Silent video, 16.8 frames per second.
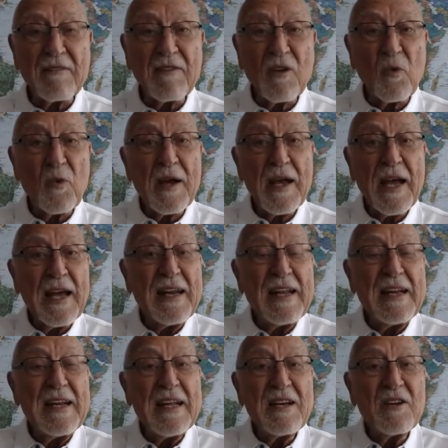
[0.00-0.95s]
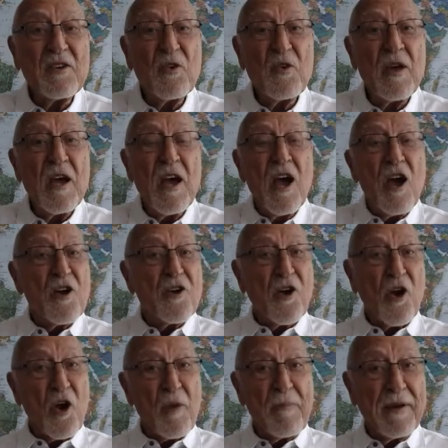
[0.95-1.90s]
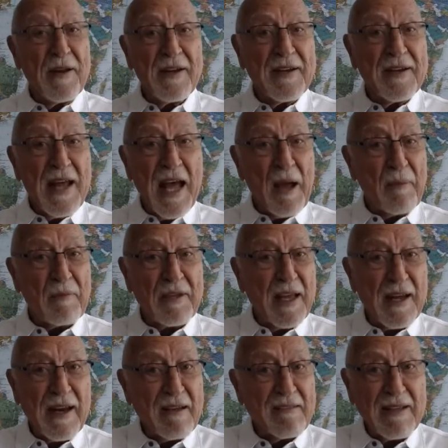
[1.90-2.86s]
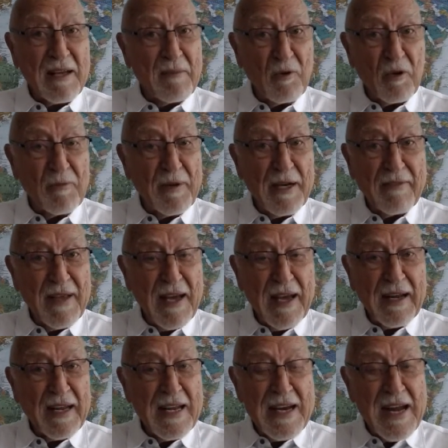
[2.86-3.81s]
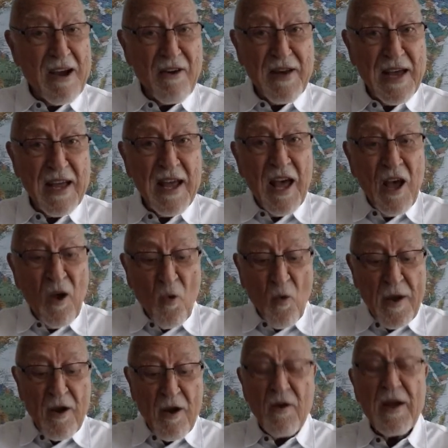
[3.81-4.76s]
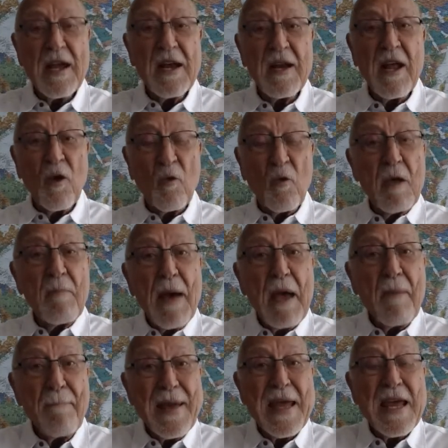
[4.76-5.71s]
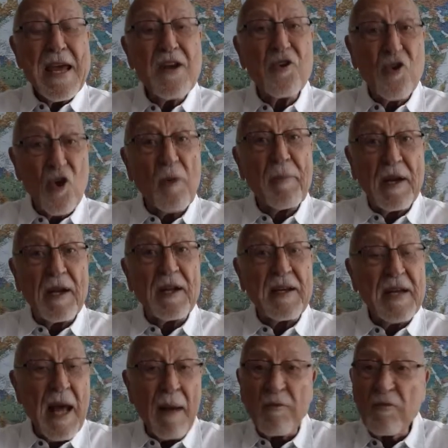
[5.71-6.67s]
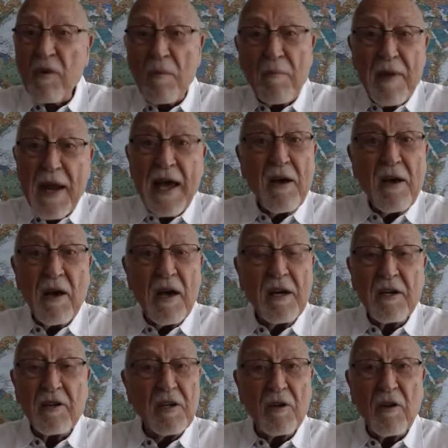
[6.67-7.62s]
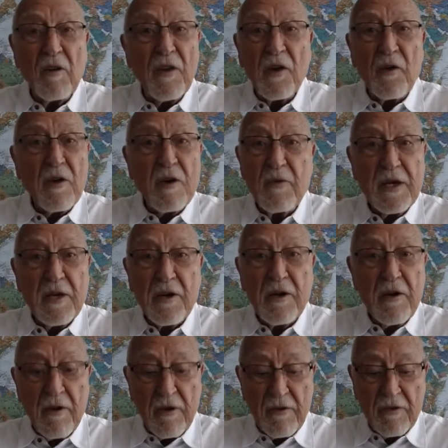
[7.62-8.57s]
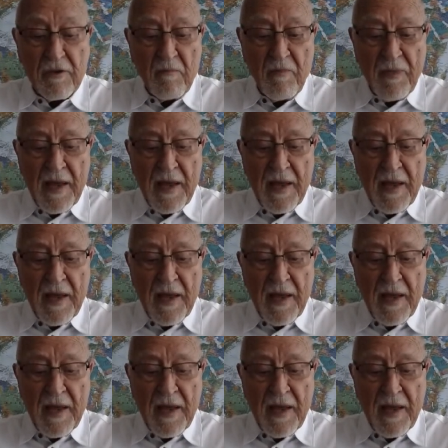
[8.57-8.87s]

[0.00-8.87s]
So we're headed into turbulent times. Can I say more about that in our day? We may be in turbulent times from now until the Lord returns.